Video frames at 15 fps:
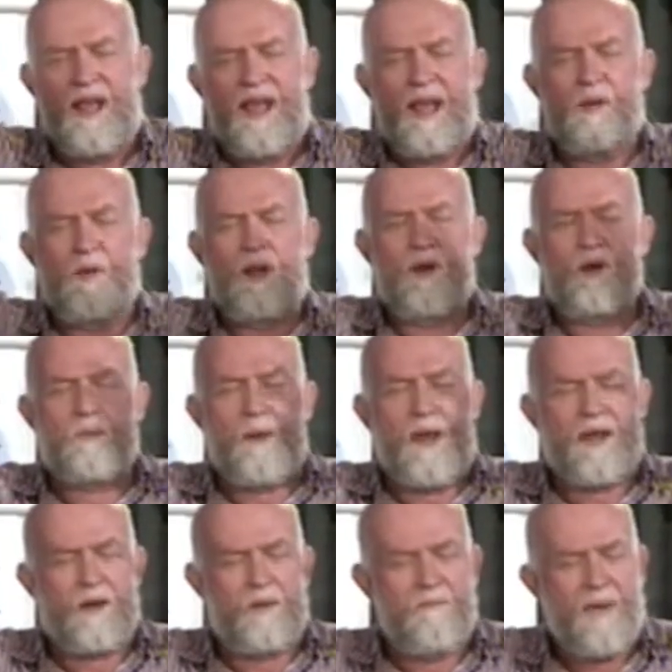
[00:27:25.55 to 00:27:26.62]
And we look
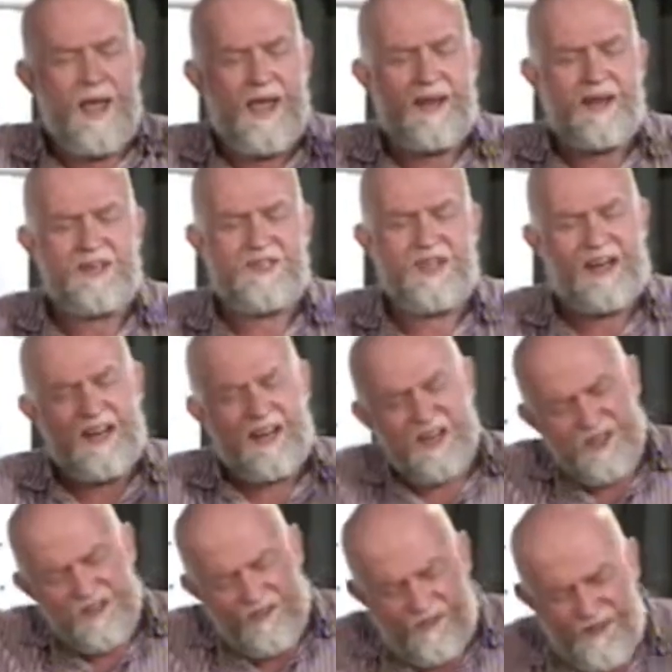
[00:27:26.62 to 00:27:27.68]
back on man, he said, it
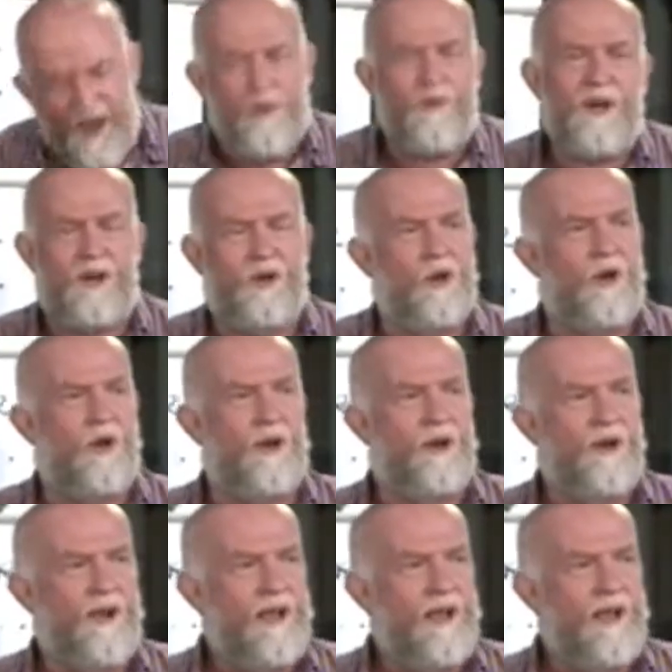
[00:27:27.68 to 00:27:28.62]
is very good.